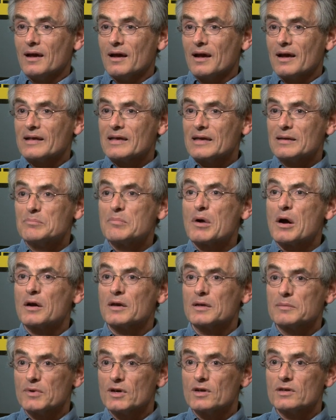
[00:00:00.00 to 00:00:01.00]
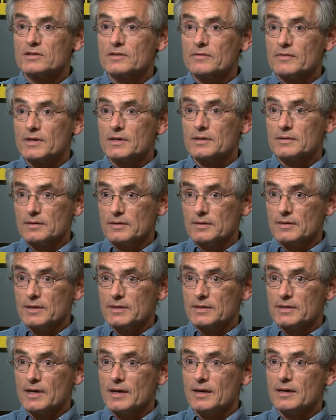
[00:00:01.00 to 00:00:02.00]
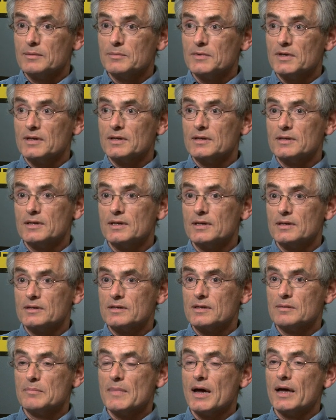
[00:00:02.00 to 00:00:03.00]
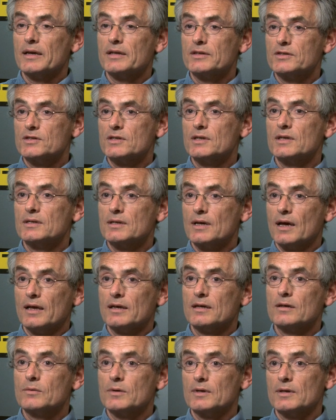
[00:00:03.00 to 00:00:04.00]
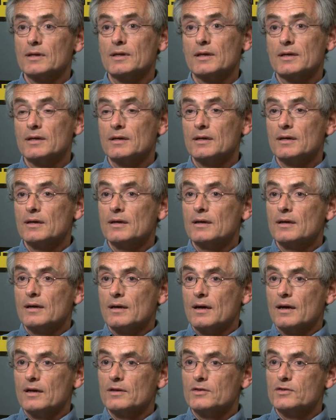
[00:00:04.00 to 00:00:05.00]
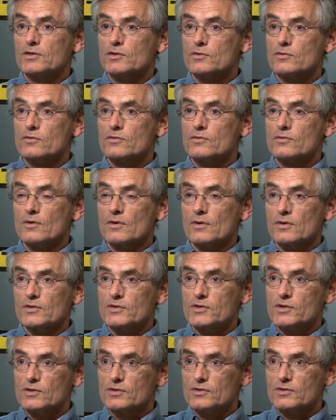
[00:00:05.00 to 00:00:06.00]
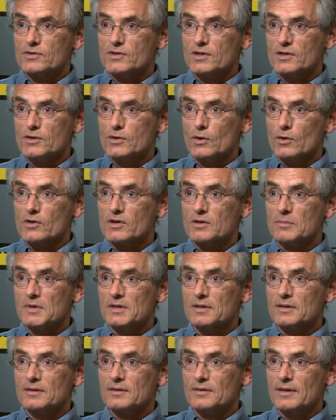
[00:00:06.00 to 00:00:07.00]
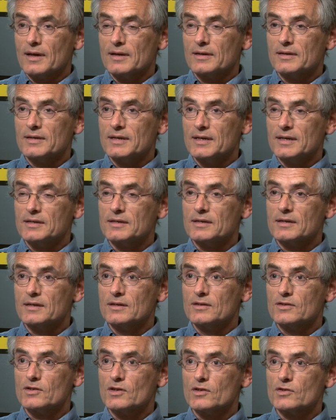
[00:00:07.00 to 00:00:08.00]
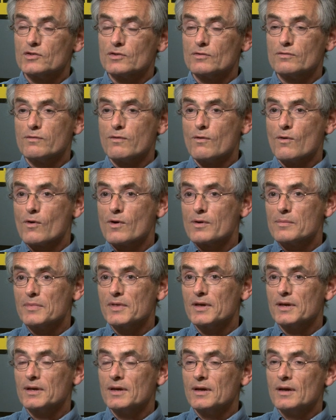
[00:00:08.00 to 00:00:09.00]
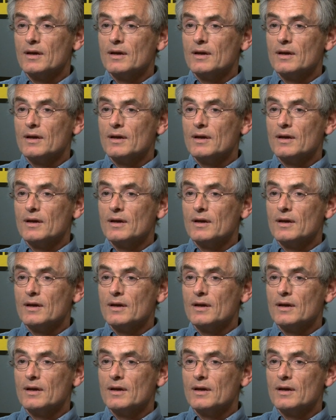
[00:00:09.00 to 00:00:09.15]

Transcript: Again, partly because of the time that it takes to manage data adequately and to document that data in such a form that